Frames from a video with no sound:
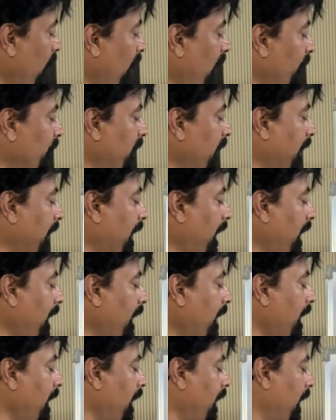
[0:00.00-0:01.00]
of the
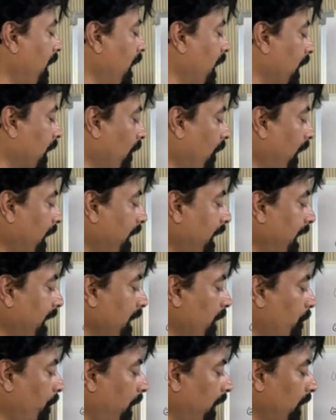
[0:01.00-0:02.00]

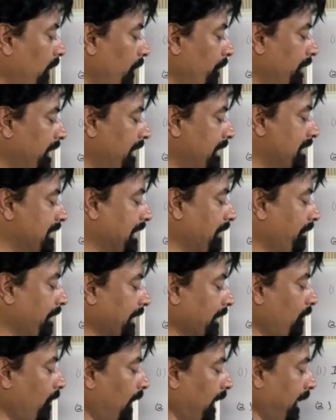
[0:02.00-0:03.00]
quadratic polynomial is given,
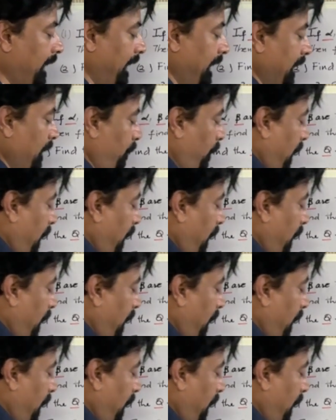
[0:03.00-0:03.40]
quadratic